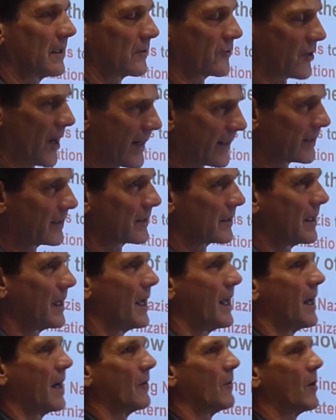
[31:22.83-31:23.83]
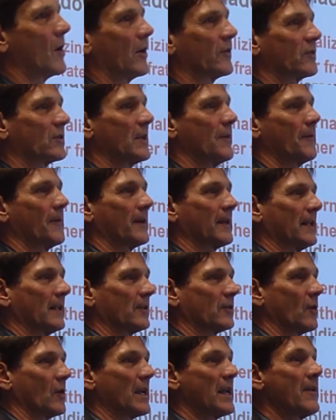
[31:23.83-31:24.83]
jacket, was
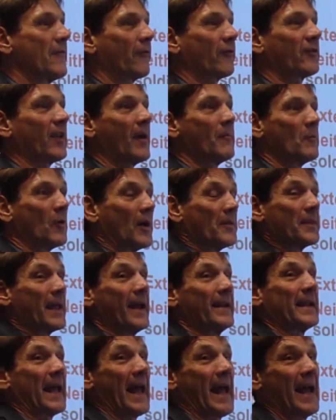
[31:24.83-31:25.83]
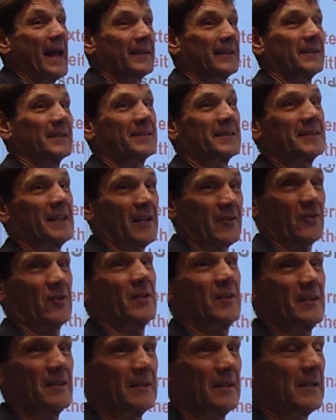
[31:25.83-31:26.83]
difficult. So if someone then had such
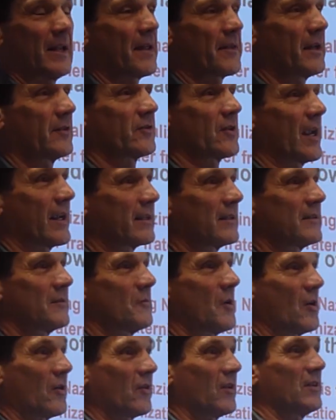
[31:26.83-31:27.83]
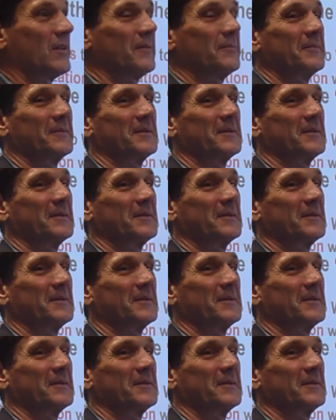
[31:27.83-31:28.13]
a leather jacket, it was a